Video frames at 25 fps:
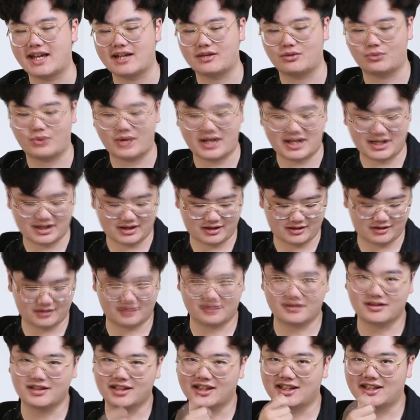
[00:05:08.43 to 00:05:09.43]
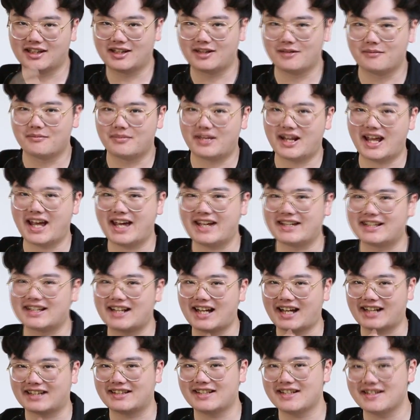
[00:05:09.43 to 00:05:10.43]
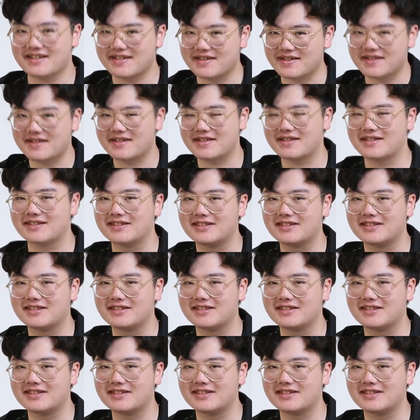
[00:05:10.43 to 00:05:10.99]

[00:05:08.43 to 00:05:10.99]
and we play it like this.